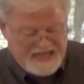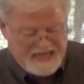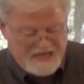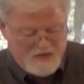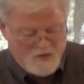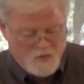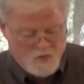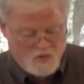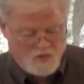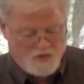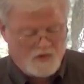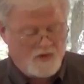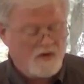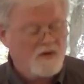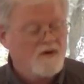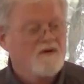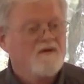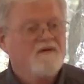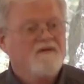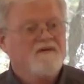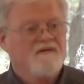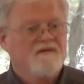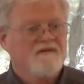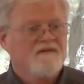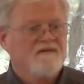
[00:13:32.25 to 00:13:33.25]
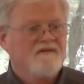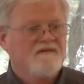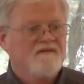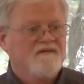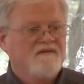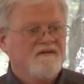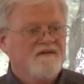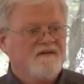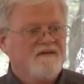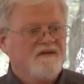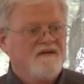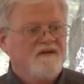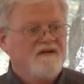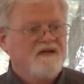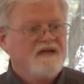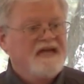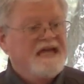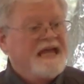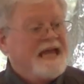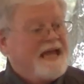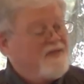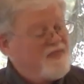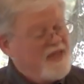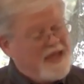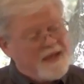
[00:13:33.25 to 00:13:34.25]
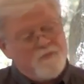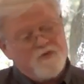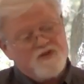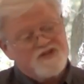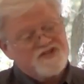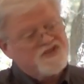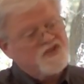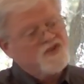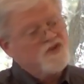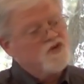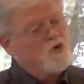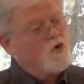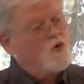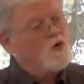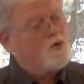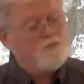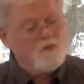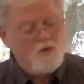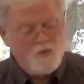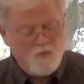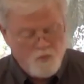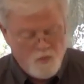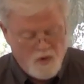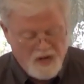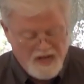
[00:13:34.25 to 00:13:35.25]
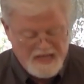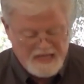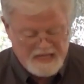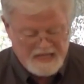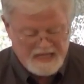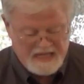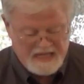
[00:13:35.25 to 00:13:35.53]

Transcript: pecking order. And that was the normal